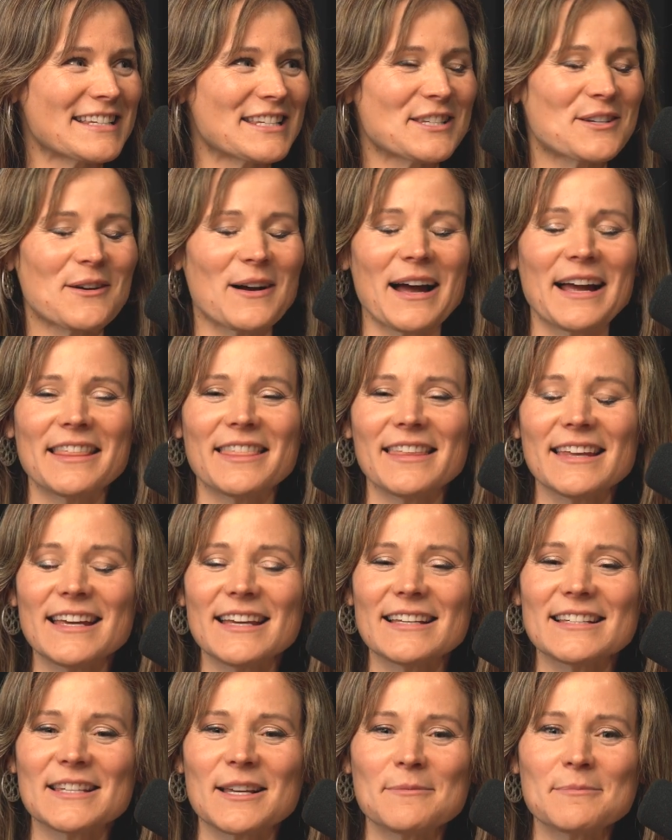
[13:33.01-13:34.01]
So I
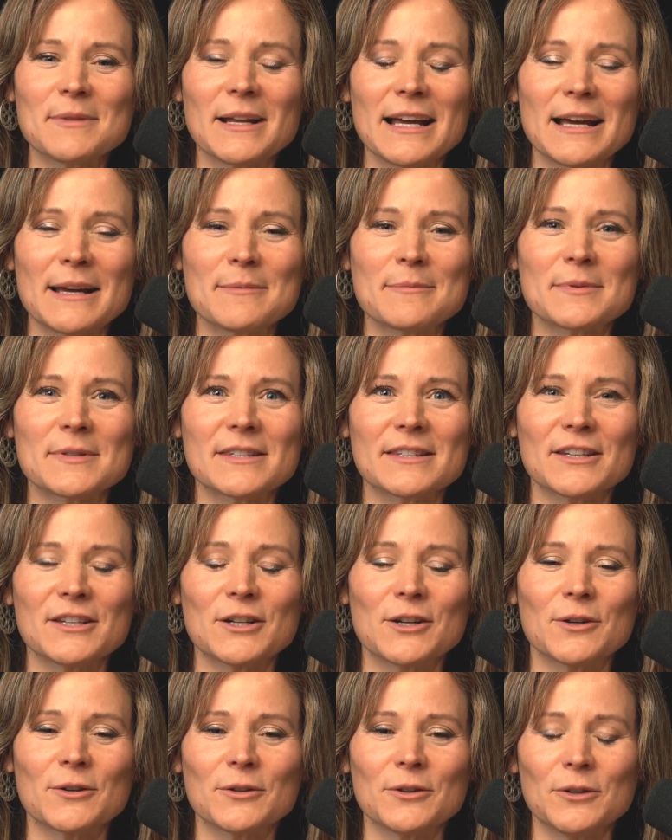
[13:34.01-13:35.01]
think sometimes,
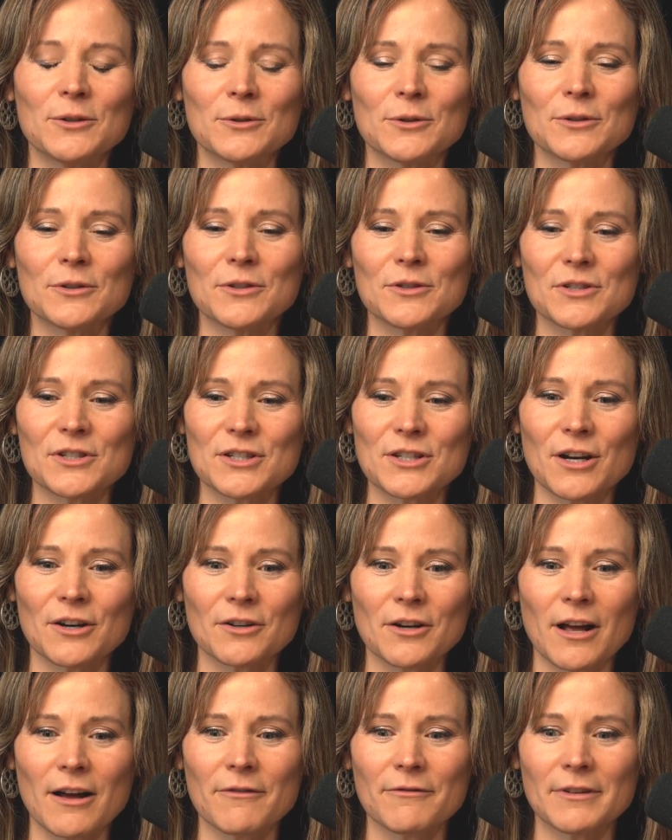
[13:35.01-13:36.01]
you'll
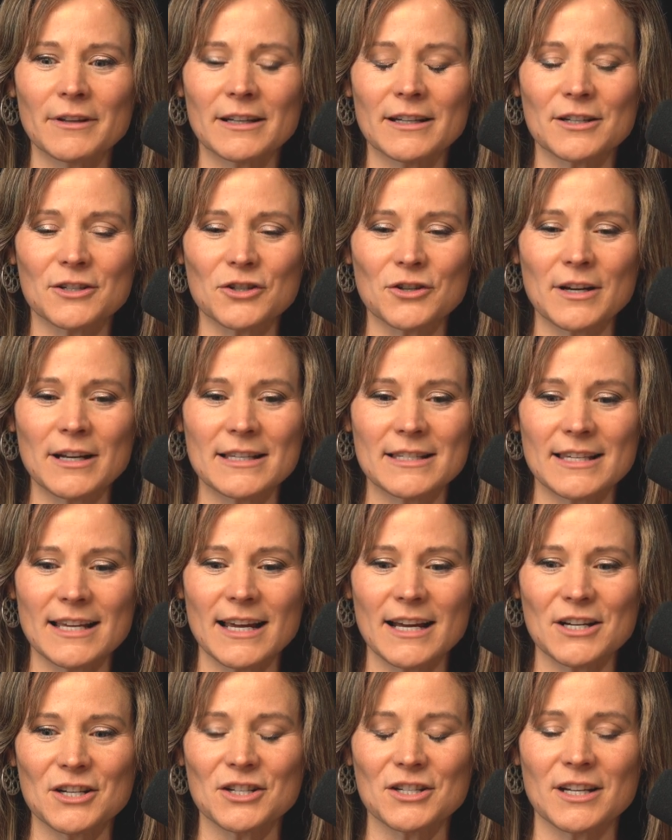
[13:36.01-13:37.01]
start off in the
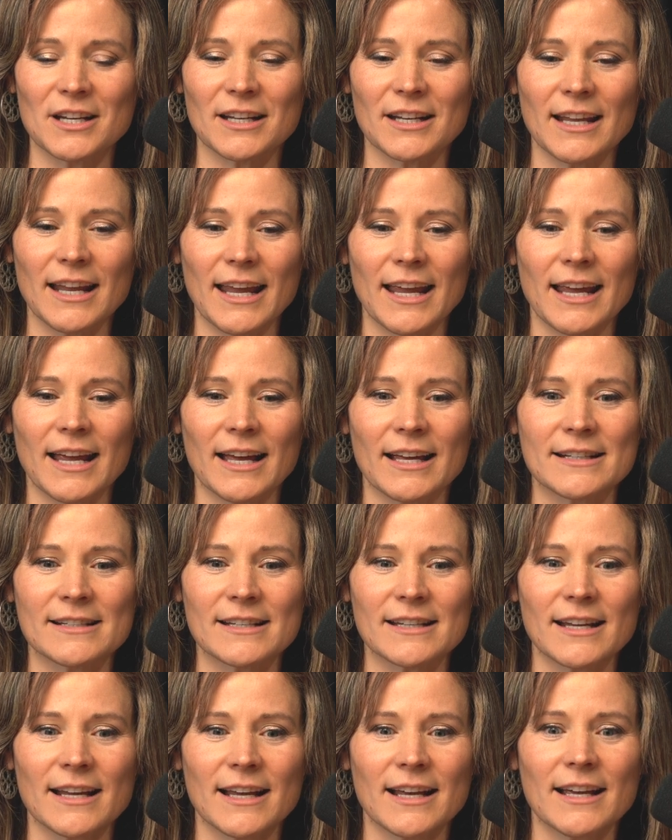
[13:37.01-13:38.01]
transaction,
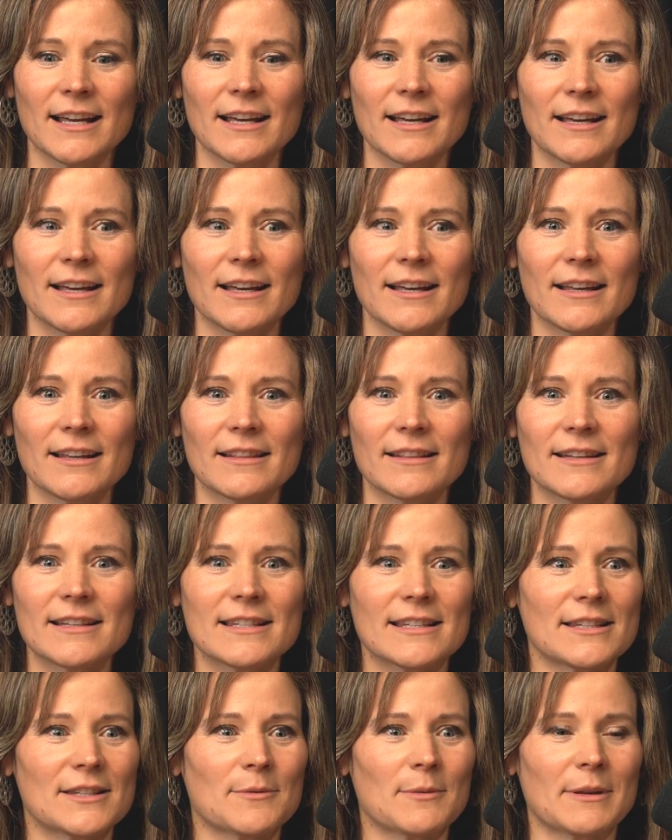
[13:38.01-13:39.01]
and
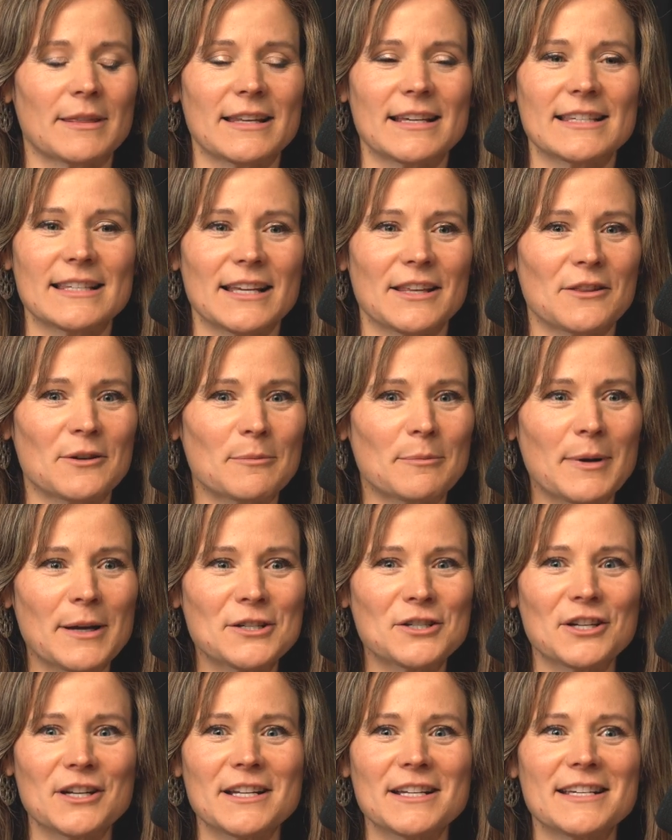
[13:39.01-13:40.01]
this is what they say their
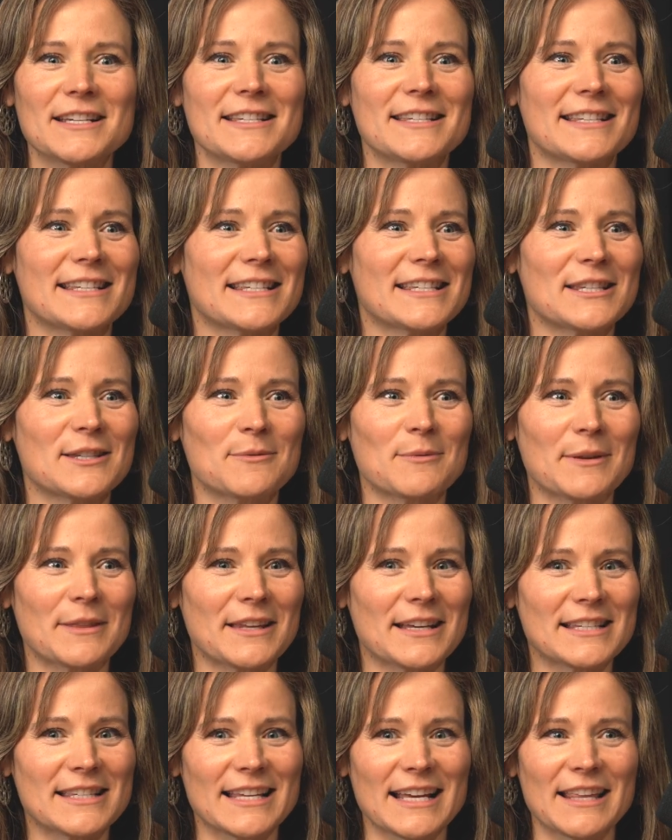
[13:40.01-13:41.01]
budget is. This is what
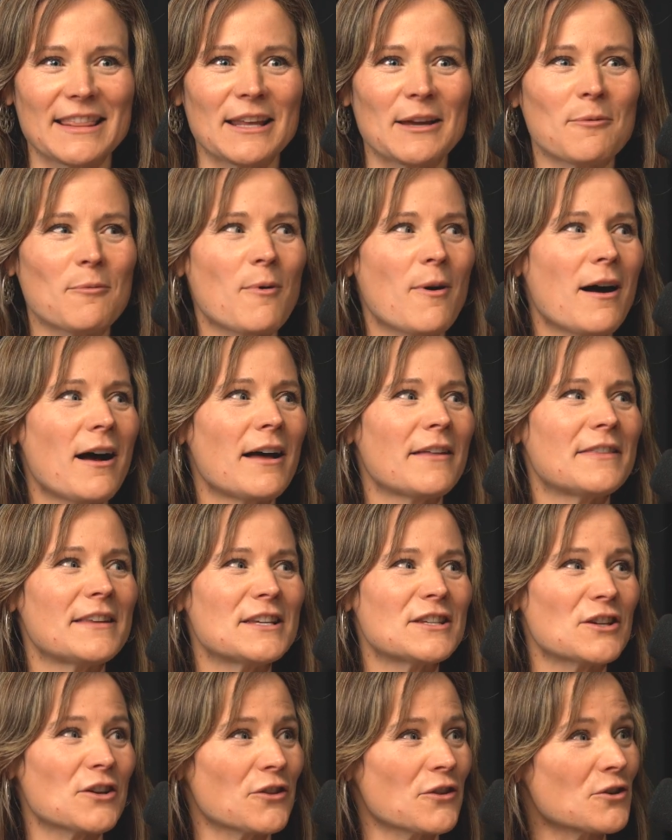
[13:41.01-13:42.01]
they say they want.
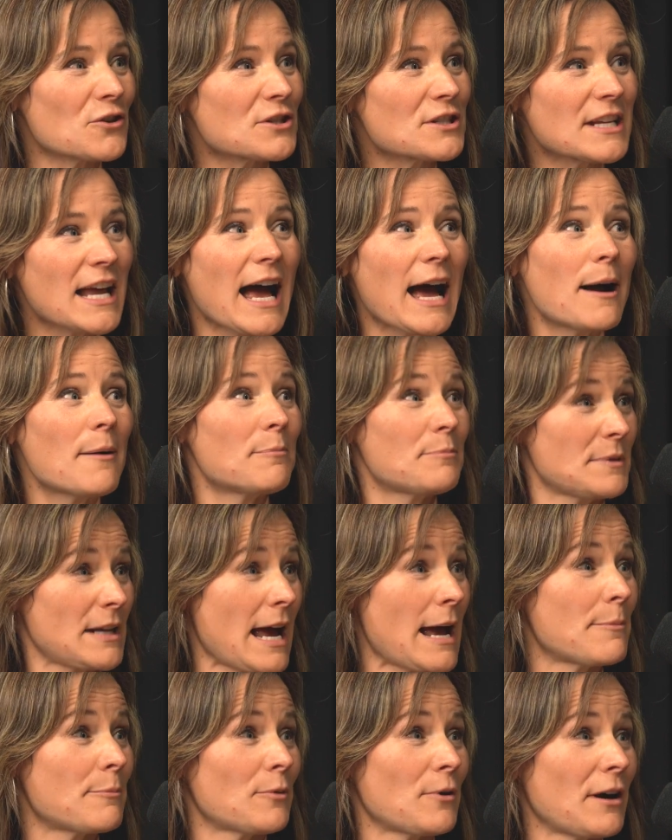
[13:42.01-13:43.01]
These are their top
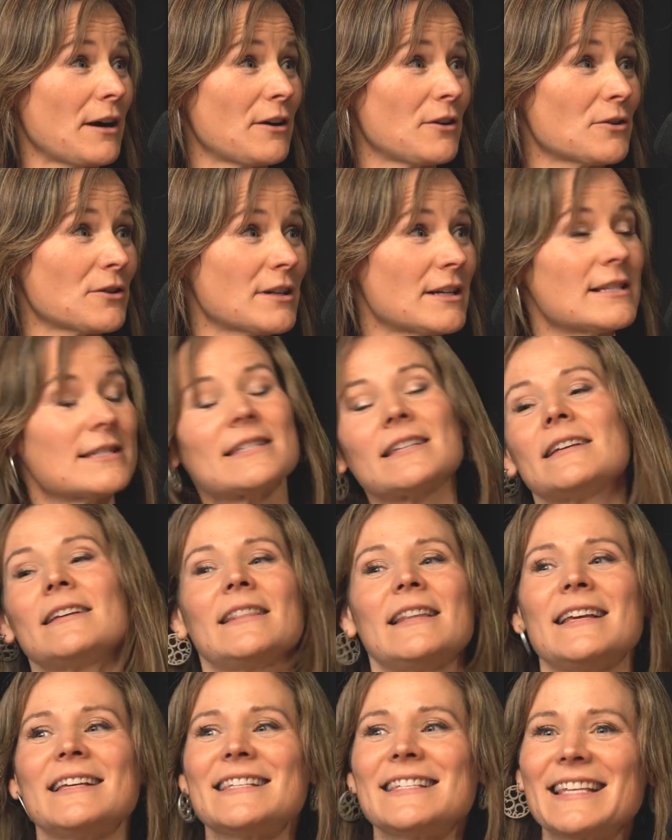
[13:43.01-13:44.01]
priorities. And
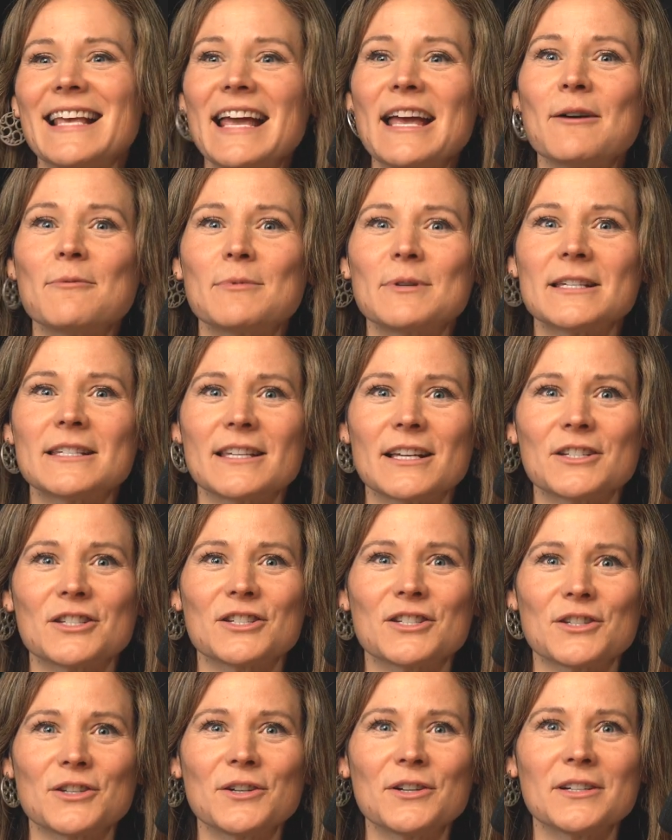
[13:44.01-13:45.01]
they say it with such
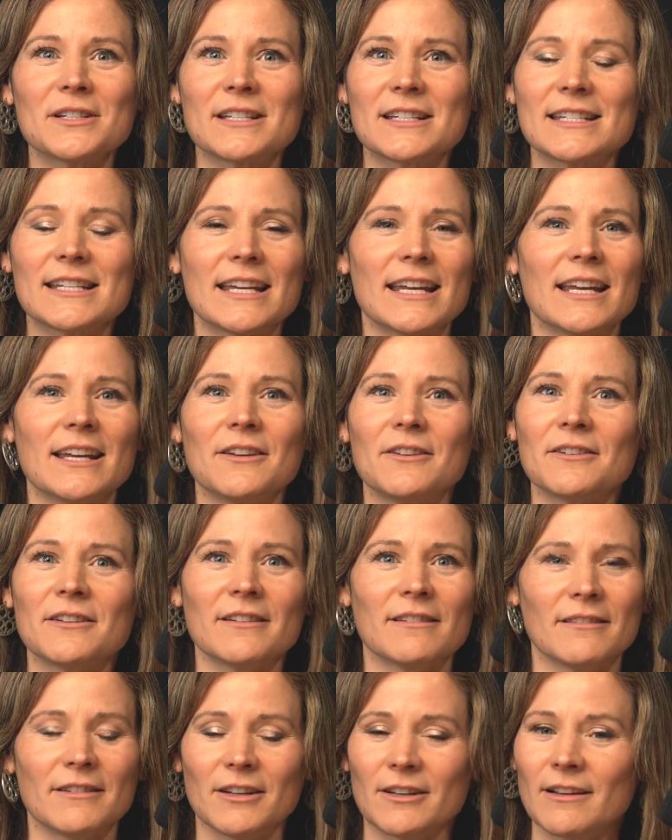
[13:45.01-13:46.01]

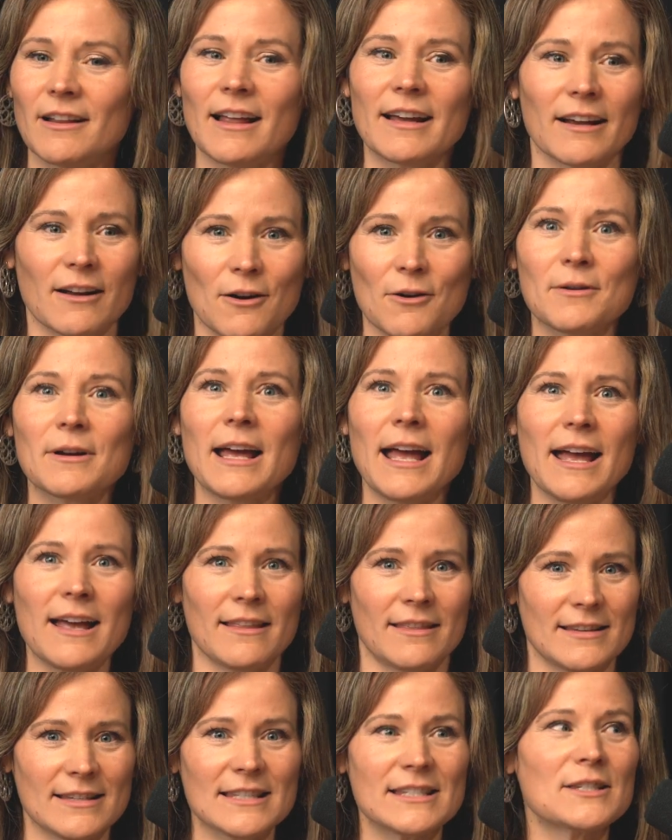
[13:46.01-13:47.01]
certainty. You're like,
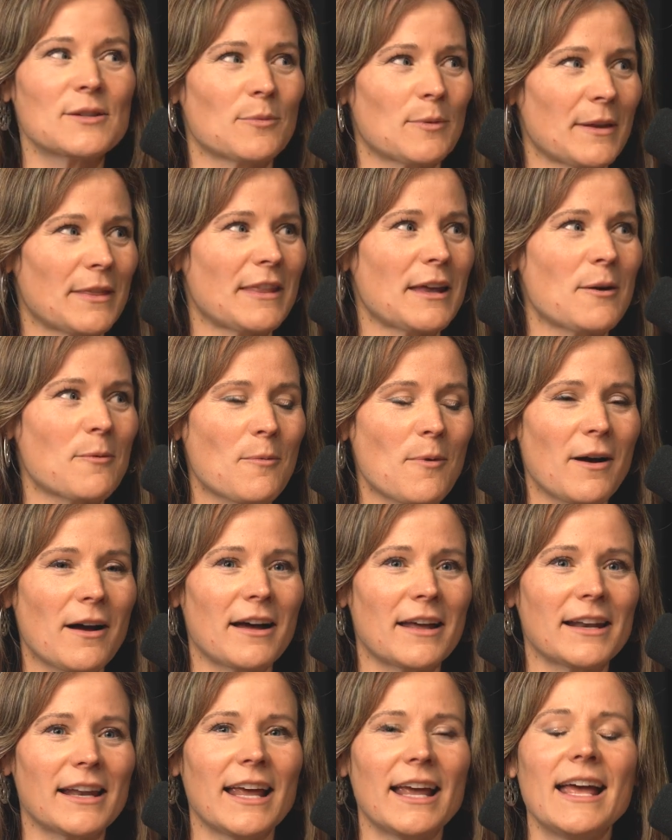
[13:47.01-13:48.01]
okay, this is what they
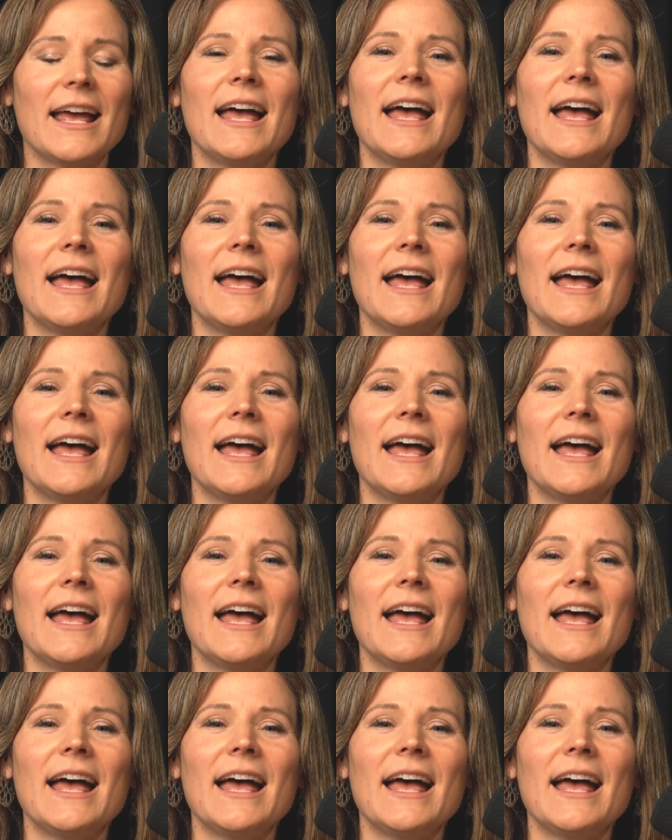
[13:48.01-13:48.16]
want.